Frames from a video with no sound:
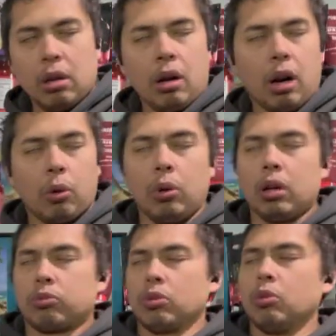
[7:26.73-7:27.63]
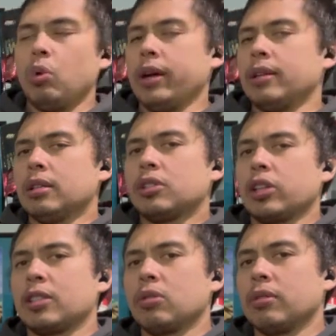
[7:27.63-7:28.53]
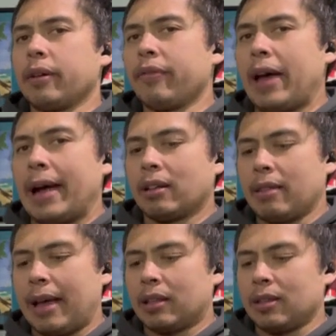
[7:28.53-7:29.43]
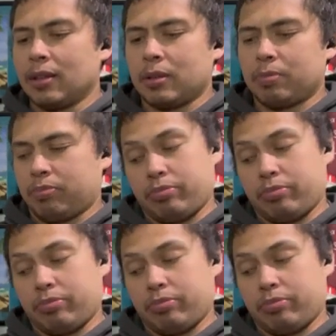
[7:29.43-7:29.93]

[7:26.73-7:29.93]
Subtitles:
Rule 1 just due to the fact that this